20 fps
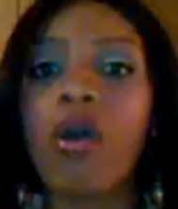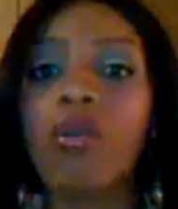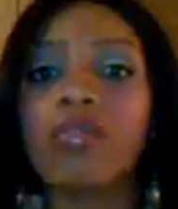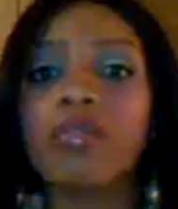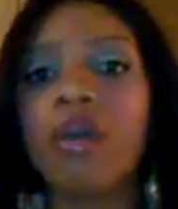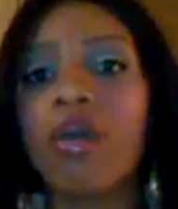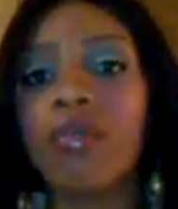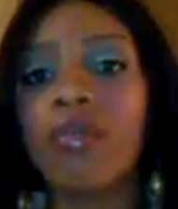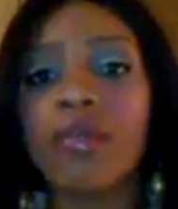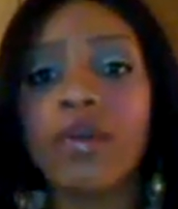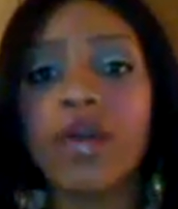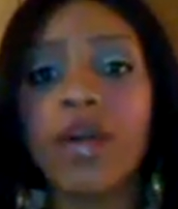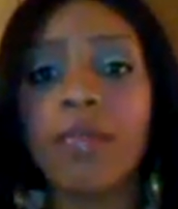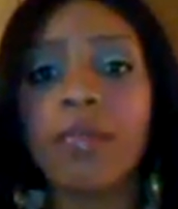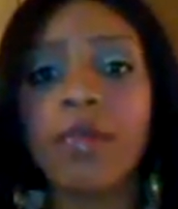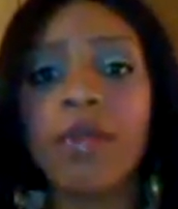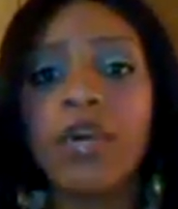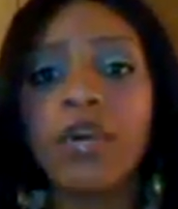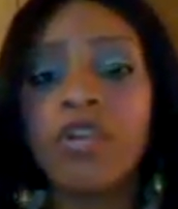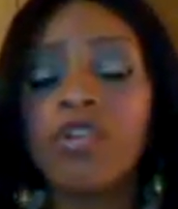be all dolled
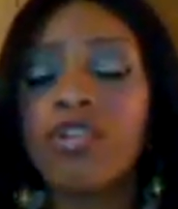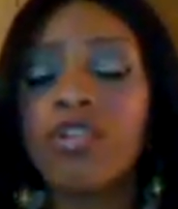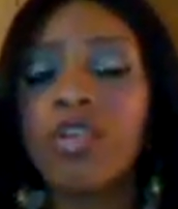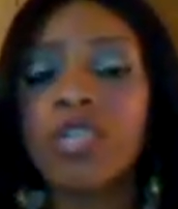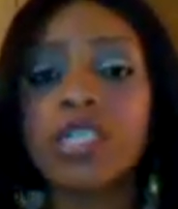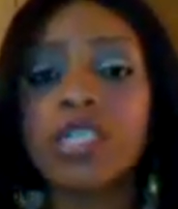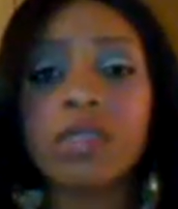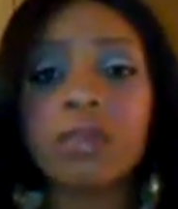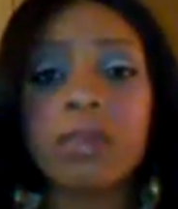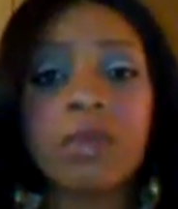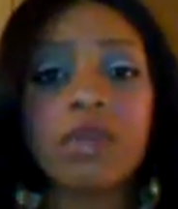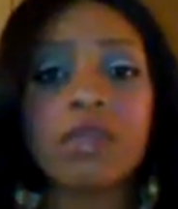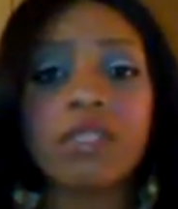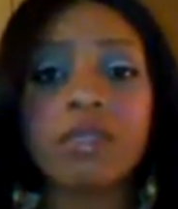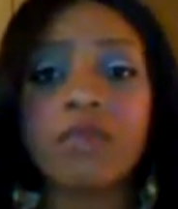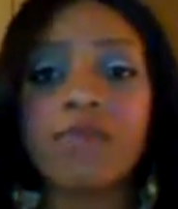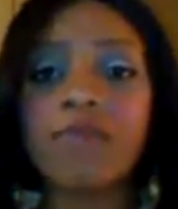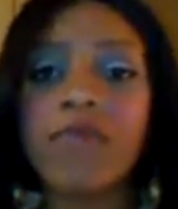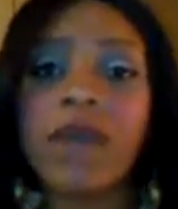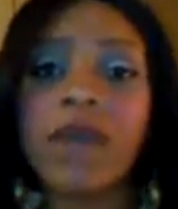up, you can just put
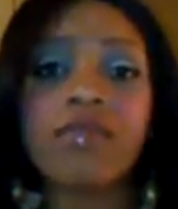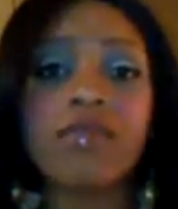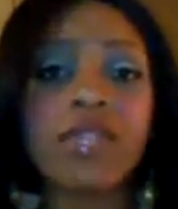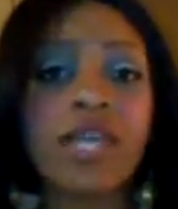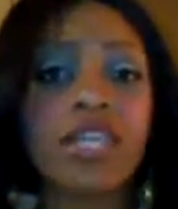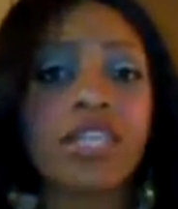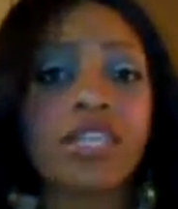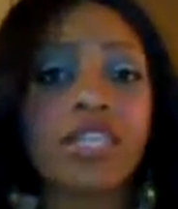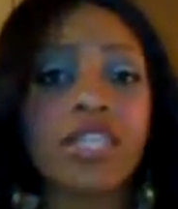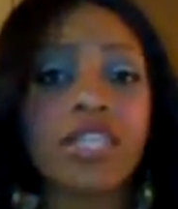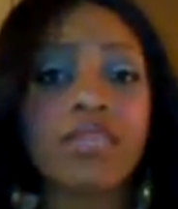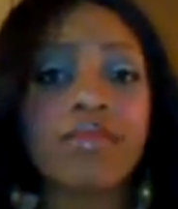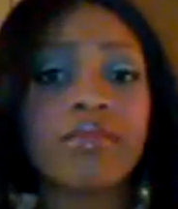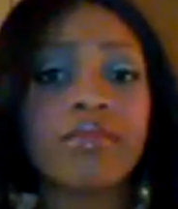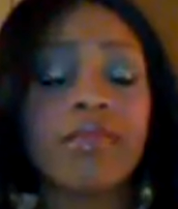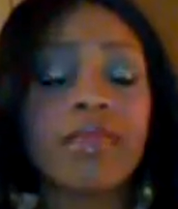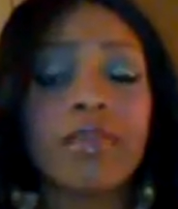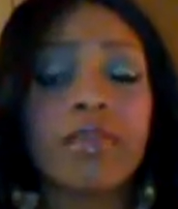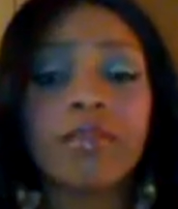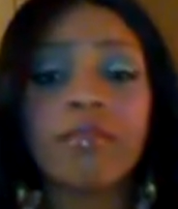on some
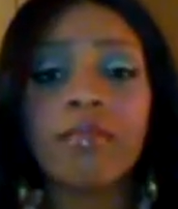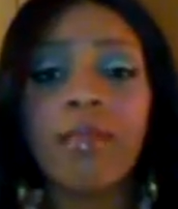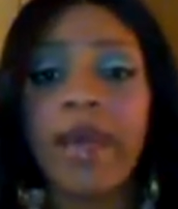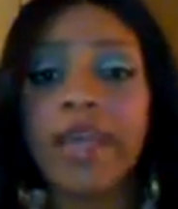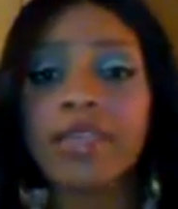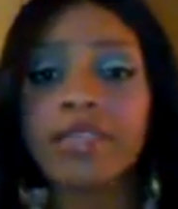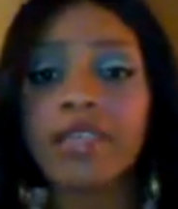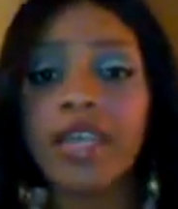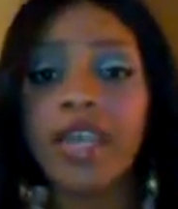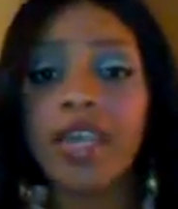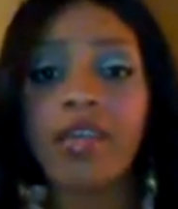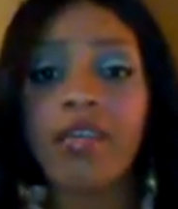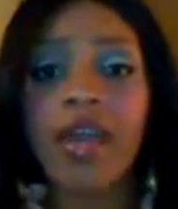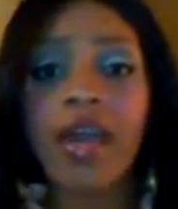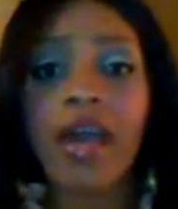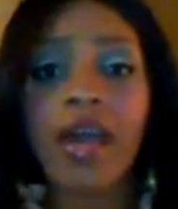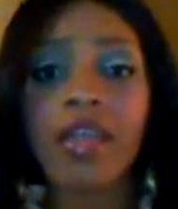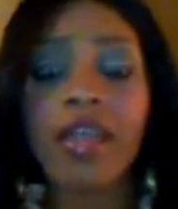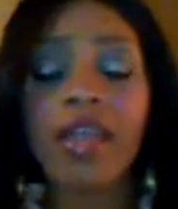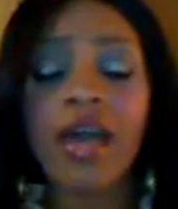foundation,
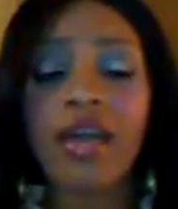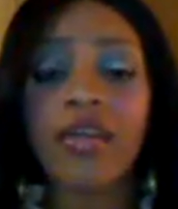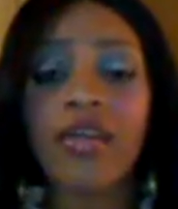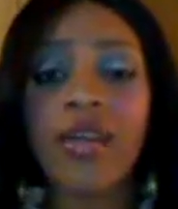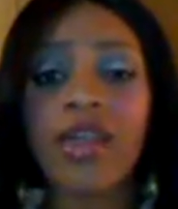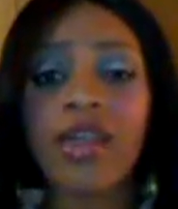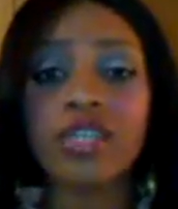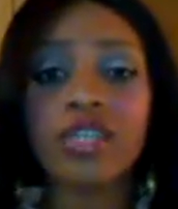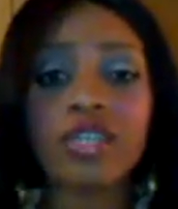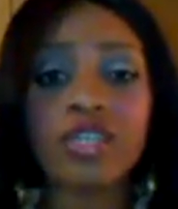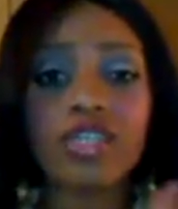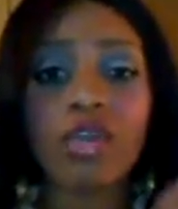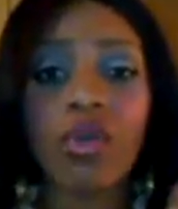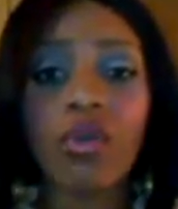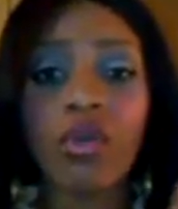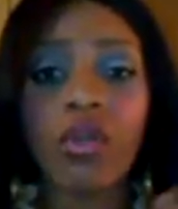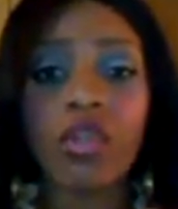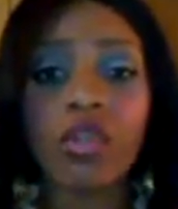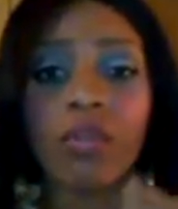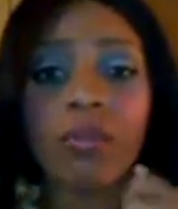mascara, eyeliner, and just
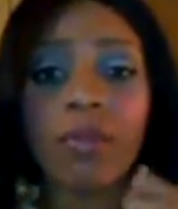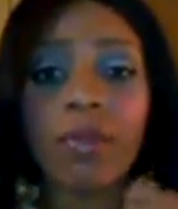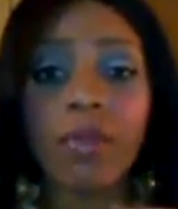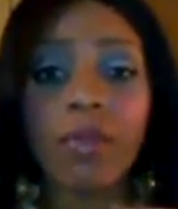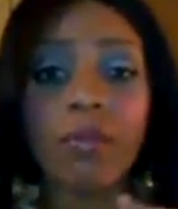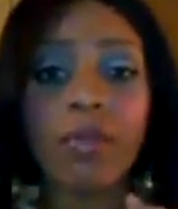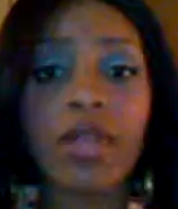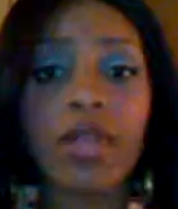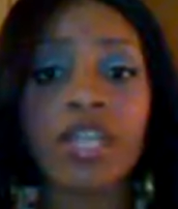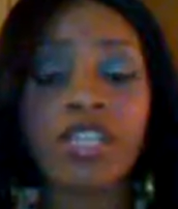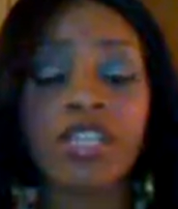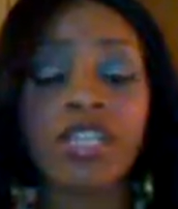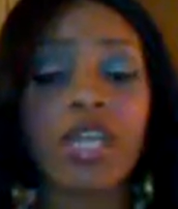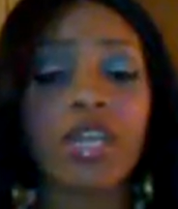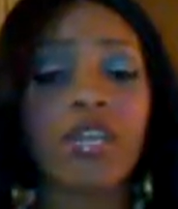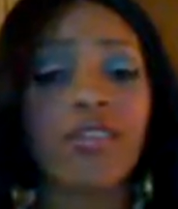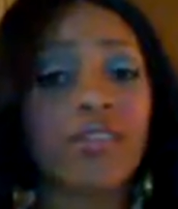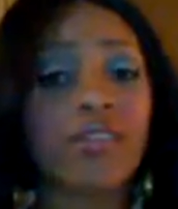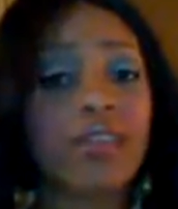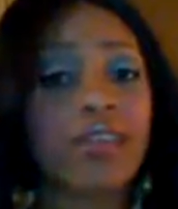throw in a little bit of blush,
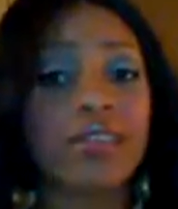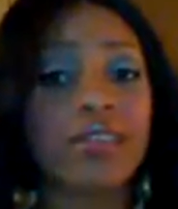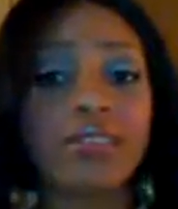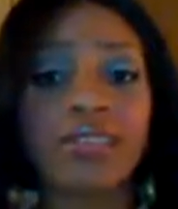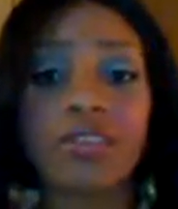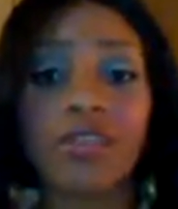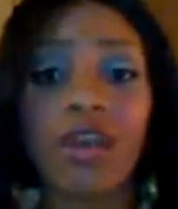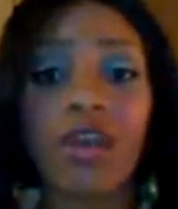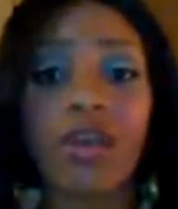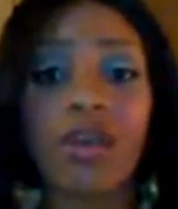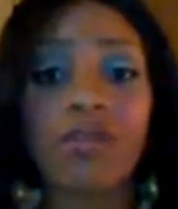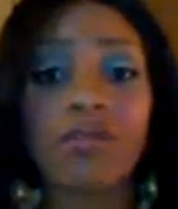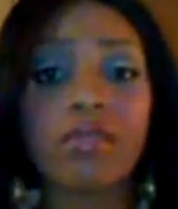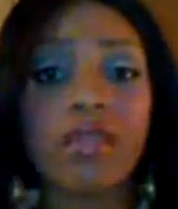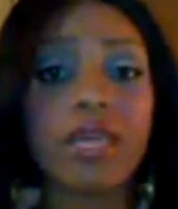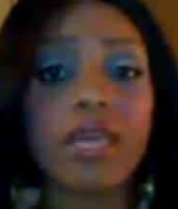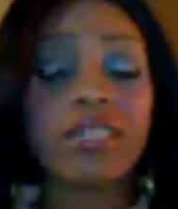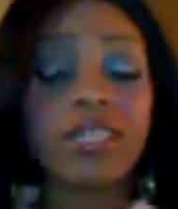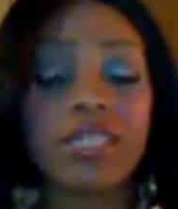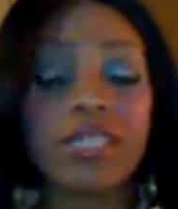and you're good to go.
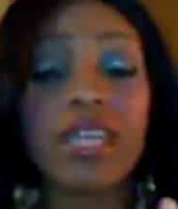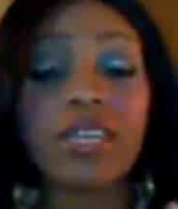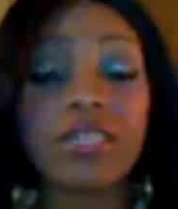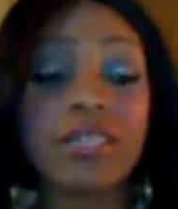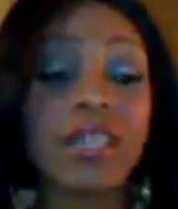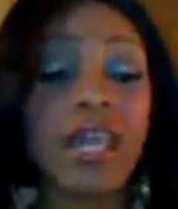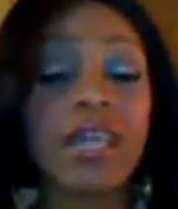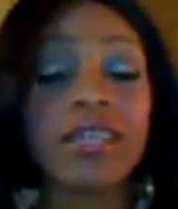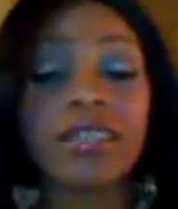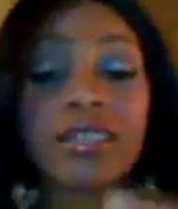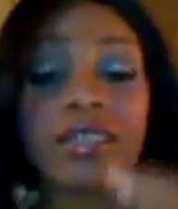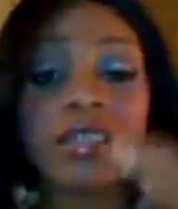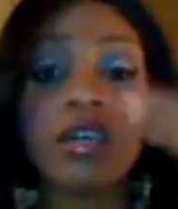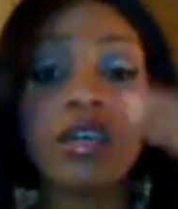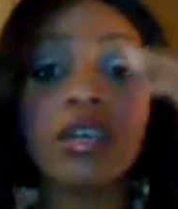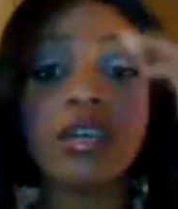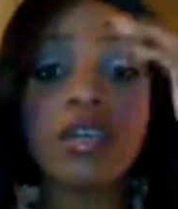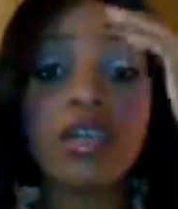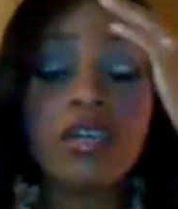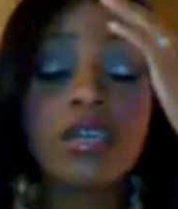That's a nice
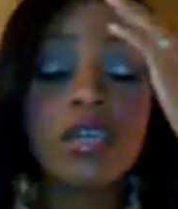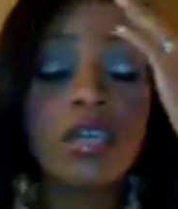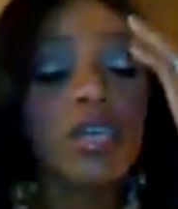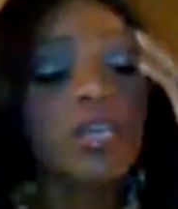look.